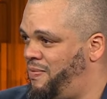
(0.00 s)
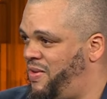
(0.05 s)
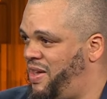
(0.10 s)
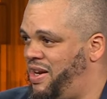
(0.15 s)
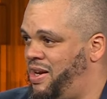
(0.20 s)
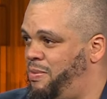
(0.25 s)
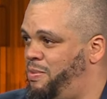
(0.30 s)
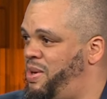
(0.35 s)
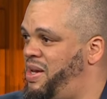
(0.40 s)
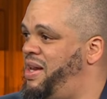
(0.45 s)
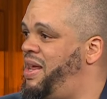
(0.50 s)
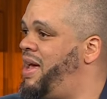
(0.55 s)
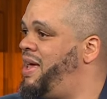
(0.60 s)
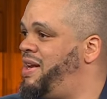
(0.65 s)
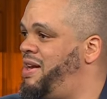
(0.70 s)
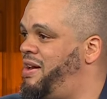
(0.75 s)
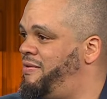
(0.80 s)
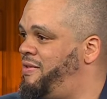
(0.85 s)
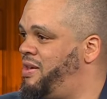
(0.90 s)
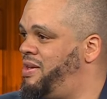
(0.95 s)
They didn't beat
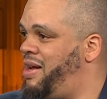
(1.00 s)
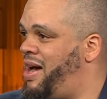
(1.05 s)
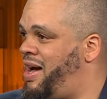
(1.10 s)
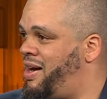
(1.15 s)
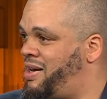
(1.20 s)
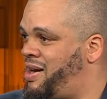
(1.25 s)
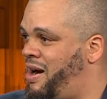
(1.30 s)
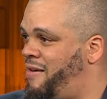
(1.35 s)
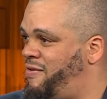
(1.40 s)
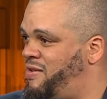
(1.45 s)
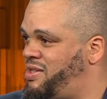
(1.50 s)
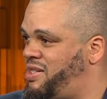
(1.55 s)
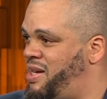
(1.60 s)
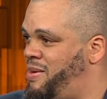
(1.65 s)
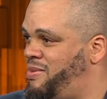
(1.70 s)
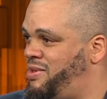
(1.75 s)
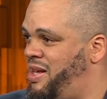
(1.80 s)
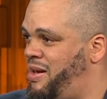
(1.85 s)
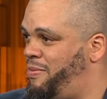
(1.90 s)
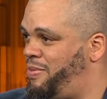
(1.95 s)
any of the non-conference
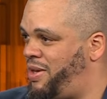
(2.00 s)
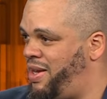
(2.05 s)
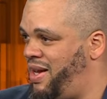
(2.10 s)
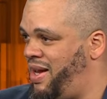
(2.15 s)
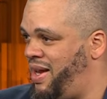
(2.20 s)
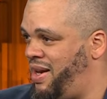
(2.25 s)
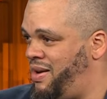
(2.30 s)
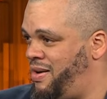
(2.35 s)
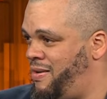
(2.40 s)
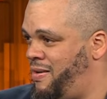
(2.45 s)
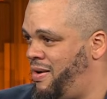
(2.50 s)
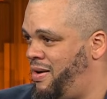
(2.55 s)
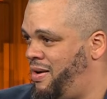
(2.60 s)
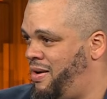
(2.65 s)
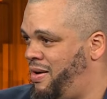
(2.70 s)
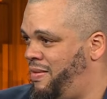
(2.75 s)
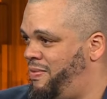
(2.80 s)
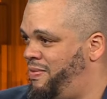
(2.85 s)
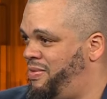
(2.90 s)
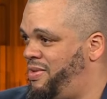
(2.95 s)
teams they played.
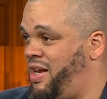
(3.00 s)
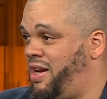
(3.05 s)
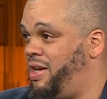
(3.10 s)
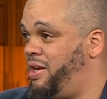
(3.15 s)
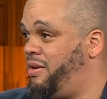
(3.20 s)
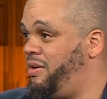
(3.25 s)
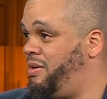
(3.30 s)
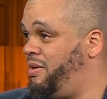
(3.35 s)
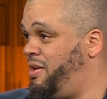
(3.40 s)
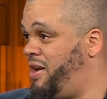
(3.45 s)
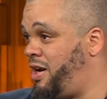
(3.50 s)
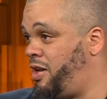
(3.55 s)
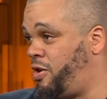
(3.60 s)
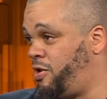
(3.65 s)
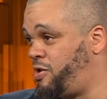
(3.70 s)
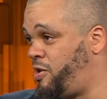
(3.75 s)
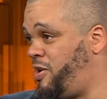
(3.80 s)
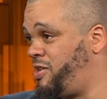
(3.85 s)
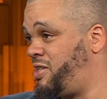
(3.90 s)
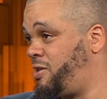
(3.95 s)
None of
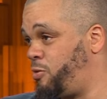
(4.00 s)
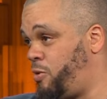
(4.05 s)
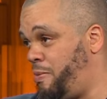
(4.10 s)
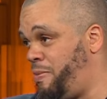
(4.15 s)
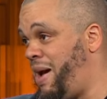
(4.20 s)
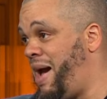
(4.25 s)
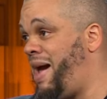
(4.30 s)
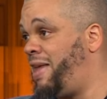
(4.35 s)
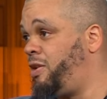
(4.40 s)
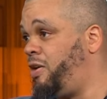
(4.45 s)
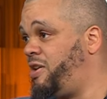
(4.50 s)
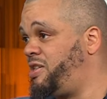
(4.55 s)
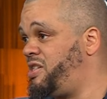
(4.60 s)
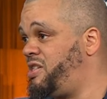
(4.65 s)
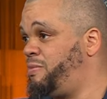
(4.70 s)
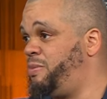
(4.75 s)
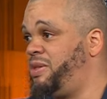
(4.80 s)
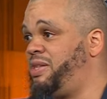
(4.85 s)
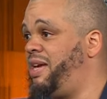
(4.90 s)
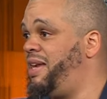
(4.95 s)
those losses were bad
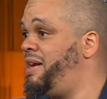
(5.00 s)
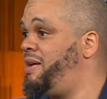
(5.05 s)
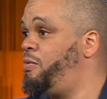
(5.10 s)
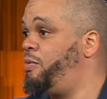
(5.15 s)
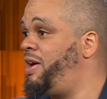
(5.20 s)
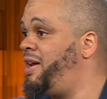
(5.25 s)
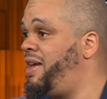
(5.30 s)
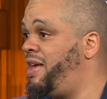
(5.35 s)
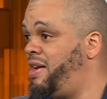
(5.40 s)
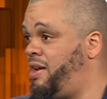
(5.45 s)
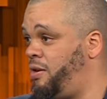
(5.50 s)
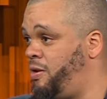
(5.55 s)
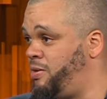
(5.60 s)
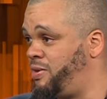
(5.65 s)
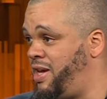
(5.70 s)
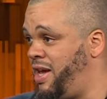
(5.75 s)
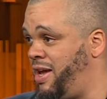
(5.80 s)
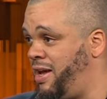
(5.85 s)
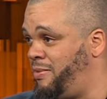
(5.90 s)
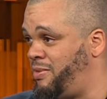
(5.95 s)
losses, but they didn't win any of
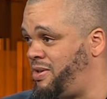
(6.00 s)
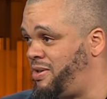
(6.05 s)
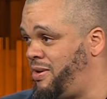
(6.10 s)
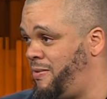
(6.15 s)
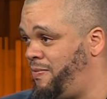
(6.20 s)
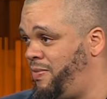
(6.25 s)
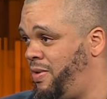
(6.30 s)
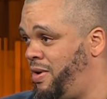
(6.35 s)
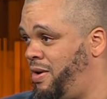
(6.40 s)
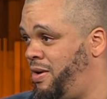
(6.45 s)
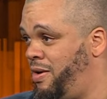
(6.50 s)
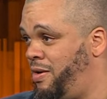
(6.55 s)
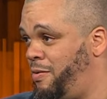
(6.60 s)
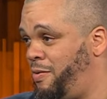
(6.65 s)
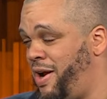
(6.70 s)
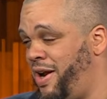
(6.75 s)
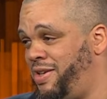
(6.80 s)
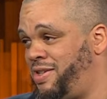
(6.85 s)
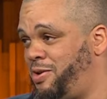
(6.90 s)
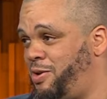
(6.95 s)
those games,
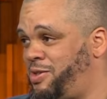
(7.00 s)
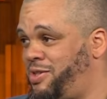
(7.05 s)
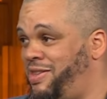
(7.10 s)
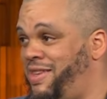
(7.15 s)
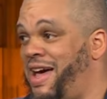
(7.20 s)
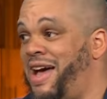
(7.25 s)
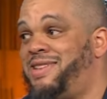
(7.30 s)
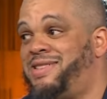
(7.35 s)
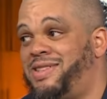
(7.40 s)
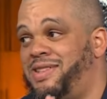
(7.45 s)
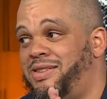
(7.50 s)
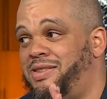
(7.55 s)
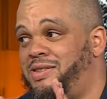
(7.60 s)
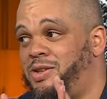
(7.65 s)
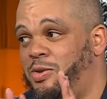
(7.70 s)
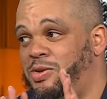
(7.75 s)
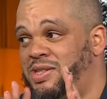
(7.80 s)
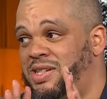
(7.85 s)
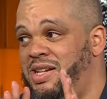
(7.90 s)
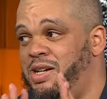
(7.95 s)
right? So
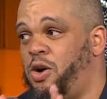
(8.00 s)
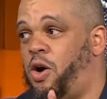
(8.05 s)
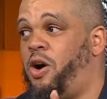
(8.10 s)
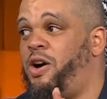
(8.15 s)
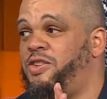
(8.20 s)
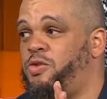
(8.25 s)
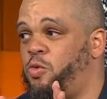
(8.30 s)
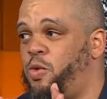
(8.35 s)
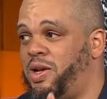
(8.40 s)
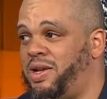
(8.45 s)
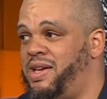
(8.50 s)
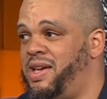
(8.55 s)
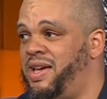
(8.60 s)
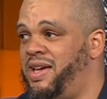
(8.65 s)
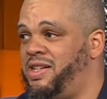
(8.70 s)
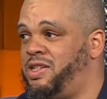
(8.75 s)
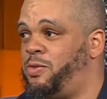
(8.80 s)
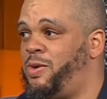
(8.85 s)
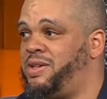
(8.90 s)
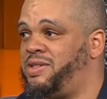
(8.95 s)
Seton Hall is really an
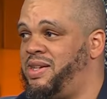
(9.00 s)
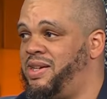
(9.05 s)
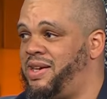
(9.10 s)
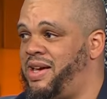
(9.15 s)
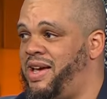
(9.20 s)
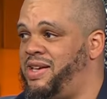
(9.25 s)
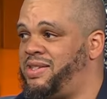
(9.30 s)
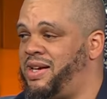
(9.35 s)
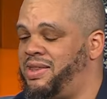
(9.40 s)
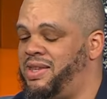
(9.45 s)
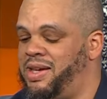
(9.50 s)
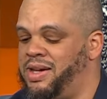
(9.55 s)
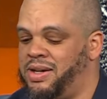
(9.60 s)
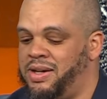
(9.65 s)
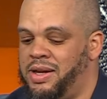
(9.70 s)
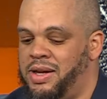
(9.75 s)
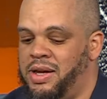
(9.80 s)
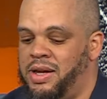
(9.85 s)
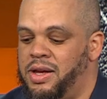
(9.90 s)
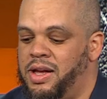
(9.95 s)
interesting case. I
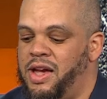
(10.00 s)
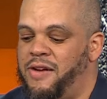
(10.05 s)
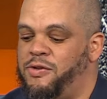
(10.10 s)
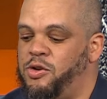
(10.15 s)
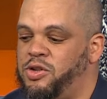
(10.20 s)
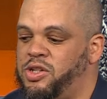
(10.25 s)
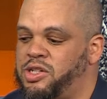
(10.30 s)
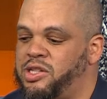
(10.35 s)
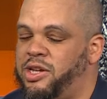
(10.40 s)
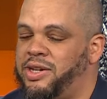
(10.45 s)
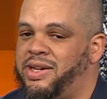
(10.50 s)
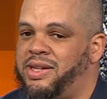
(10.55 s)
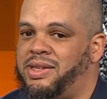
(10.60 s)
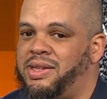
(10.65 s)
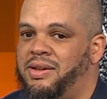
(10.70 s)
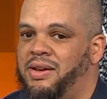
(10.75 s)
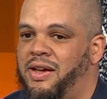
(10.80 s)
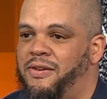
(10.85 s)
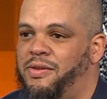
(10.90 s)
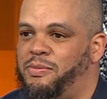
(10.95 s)
think if you just look at
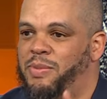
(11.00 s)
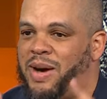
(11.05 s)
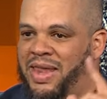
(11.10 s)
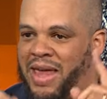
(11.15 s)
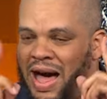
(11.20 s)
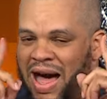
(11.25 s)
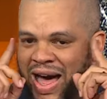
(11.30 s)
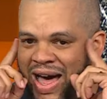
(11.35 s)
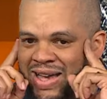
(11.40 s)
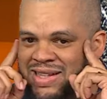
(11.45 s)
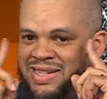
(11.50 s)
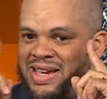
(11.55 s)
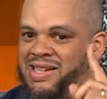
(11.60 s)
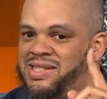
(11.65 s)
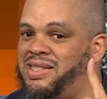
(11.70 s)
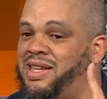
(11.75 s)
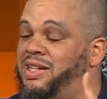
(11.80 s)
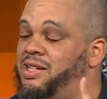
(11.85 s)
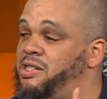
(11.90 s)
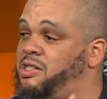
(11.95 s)
by the eye
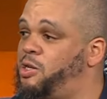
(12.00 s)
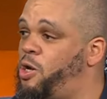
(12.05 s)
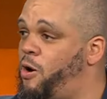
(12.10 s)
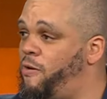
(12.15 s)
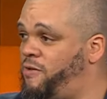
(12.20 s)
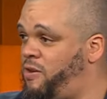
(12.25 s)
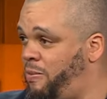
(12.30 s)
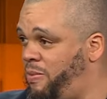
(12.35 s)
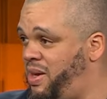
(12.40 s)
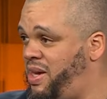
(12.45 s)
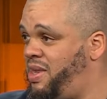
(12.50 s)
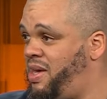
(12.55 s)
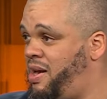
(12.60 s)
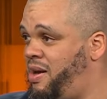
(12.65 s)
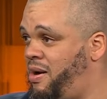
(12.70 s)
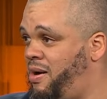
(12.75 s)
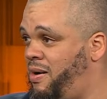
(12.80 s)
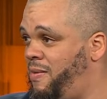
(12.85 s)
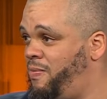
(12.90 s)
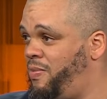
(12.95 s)
test, they deserve to be
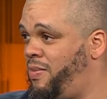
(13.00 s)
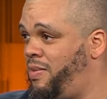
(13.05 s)
there.